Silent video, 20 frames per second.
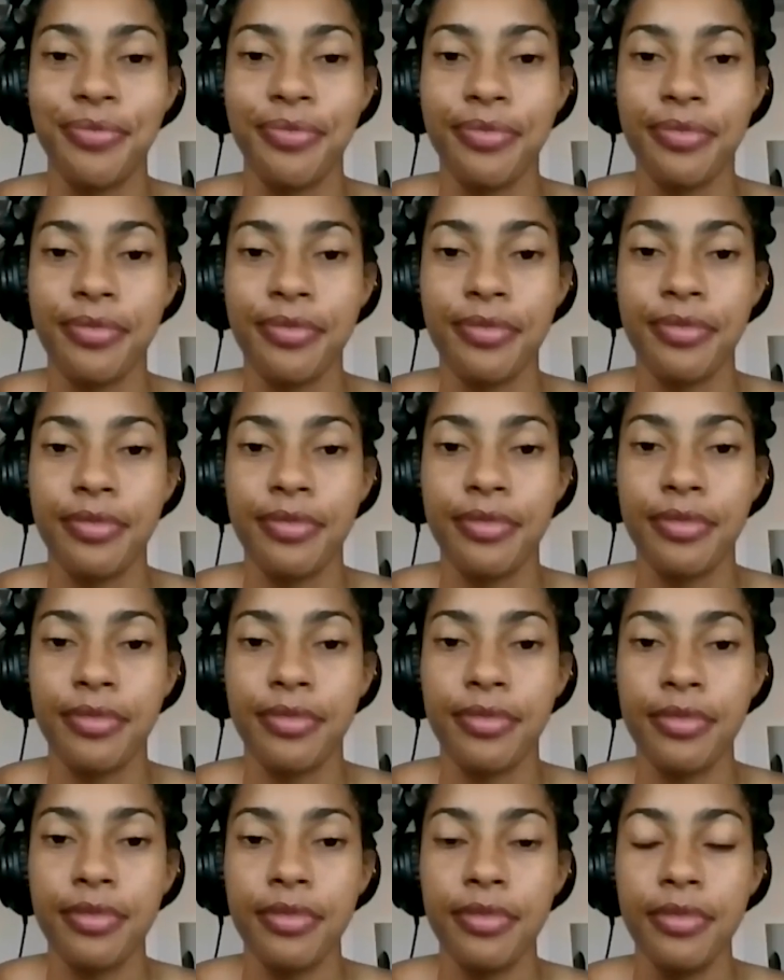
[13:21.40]

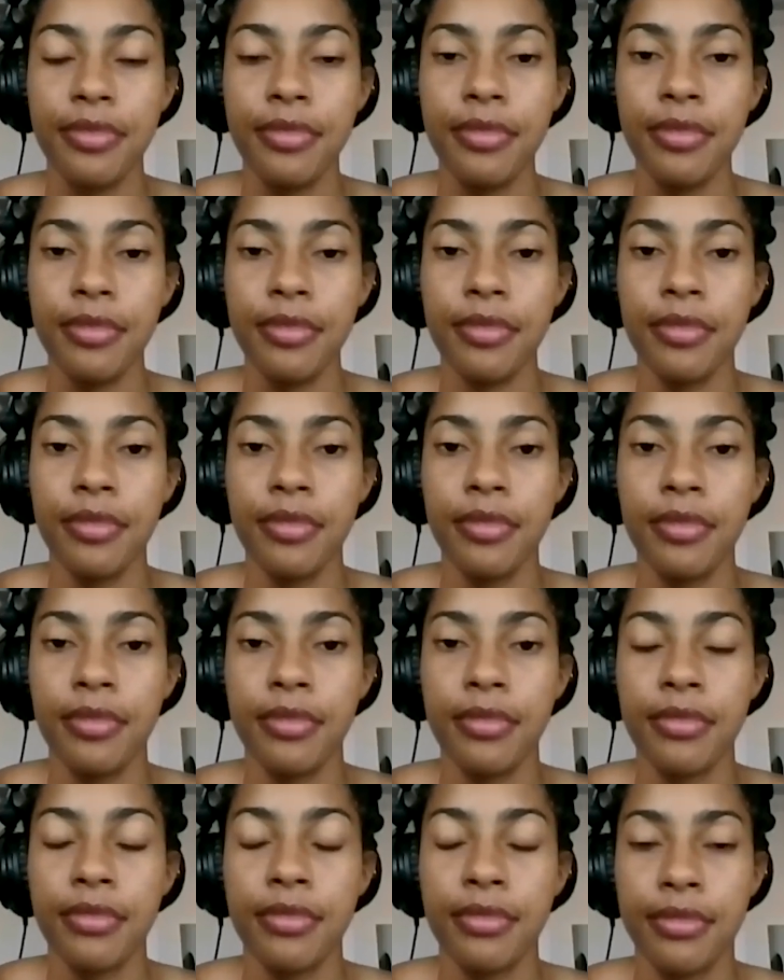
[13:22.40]

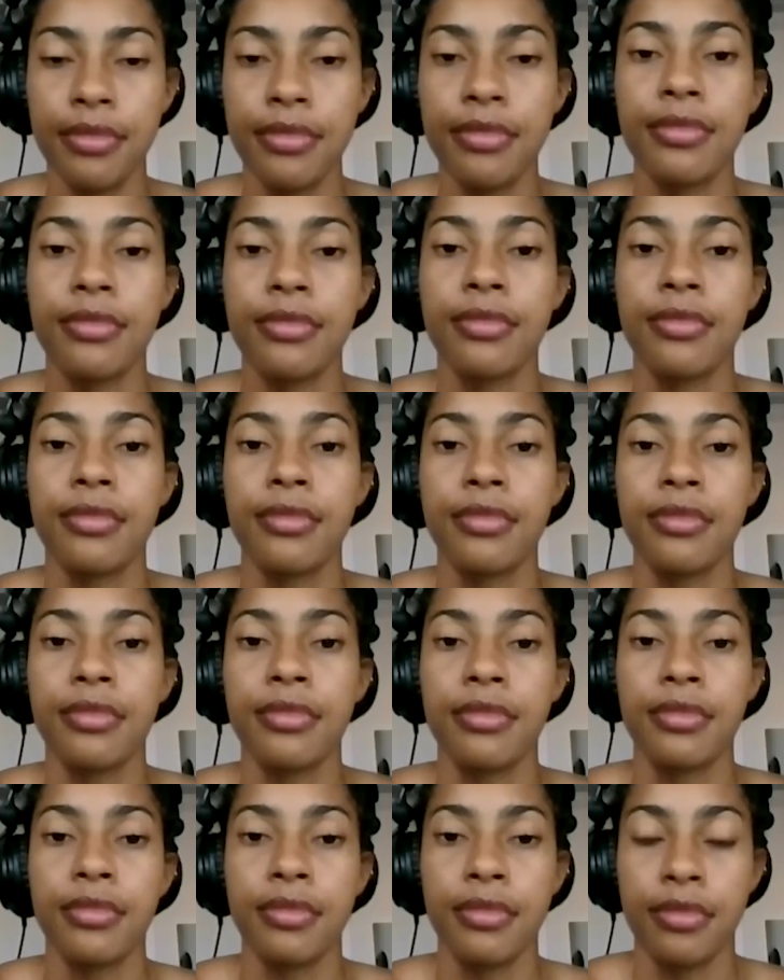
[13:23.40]

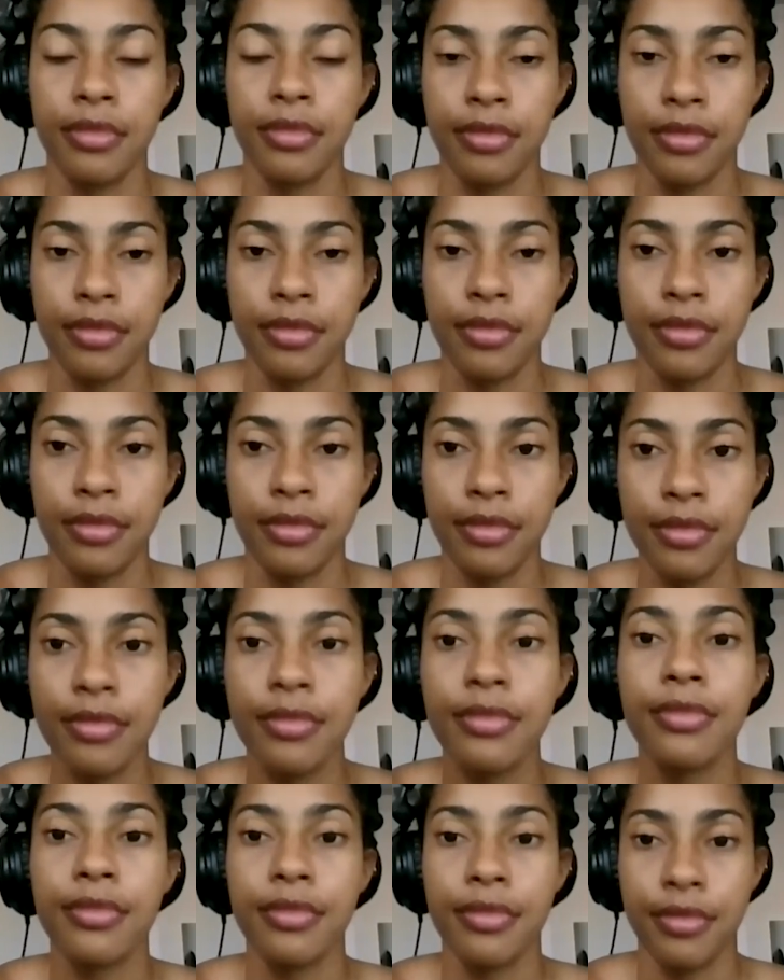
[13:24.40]

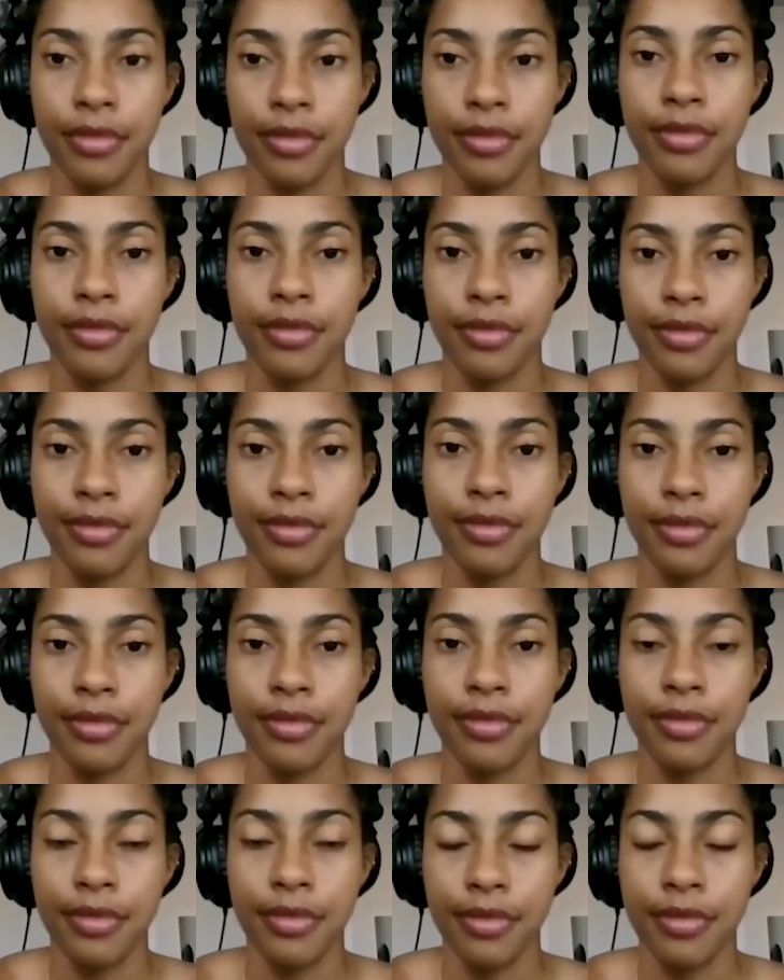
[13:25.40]

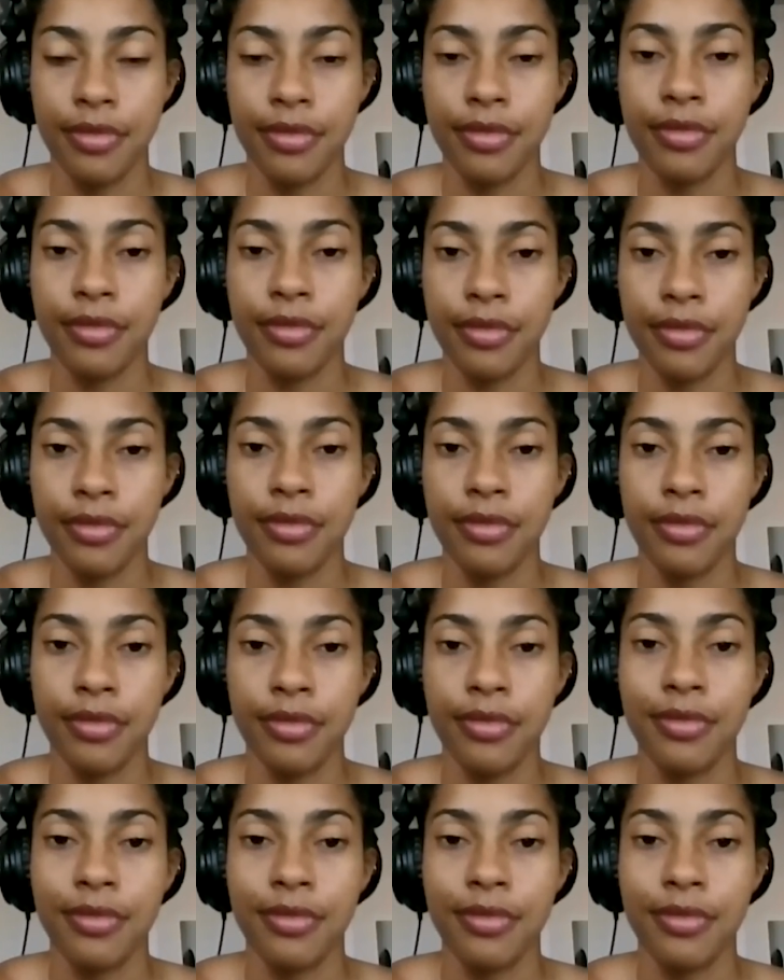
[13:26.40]
No words are spoken by the person on screen.